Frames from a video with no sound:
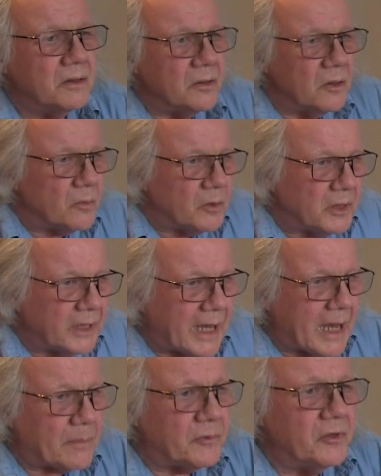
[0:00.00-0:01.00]
Do I want a
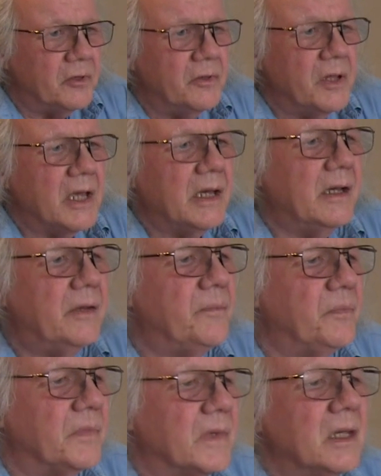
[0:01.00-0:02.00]
gap through there?
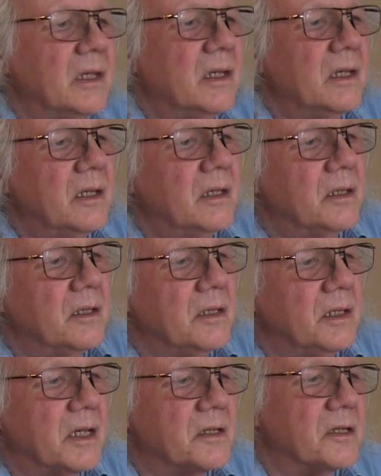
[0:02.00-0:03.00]

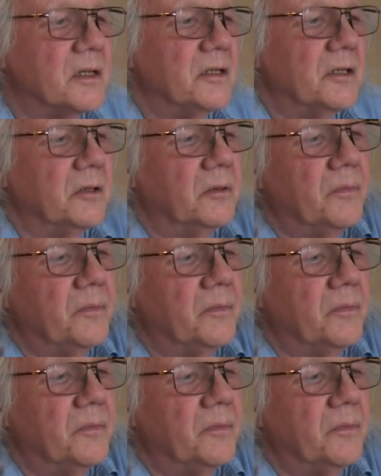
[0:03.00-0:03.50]
Yes, I do.